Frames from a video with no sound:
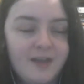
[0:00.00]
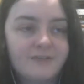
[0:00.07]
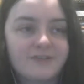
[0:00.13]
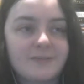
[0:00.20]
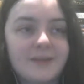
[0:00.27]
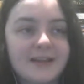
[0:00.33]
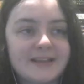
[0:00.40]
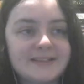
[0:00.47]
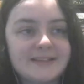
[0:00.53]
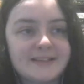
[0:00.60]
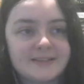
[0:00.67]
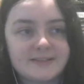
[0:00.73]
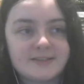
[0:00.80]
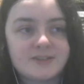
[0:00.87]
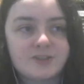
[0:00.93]
From like I
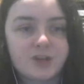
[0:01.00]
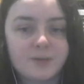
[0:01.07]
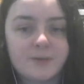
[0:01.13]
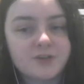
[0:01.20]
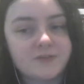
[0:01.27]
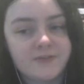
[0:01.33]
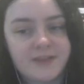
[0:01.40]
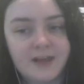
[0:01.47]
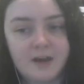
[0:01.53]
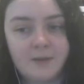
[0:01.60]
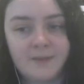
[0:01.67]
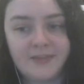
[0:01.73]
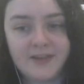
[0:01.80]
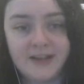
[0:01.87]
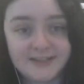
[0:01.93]
said, so much of the
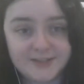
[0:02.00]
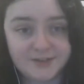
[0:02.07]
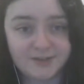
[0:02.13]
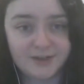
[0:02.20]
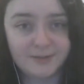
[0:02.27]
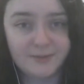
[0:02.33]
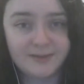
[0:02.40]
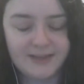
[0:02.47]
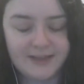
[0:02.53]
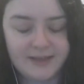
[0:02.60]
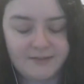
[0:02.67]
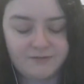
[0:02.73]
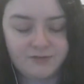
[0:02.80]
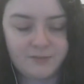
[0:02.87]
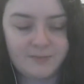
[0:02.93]
army that I disagree with.
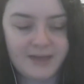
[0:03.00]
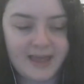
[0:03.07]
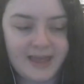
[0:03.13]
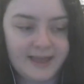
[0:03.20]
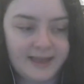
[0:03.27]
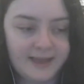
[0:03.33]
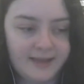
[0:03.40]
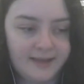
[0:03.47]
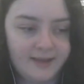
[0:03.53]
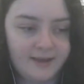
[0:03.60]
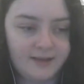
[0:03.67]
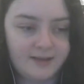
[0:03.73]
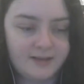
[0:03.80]
From a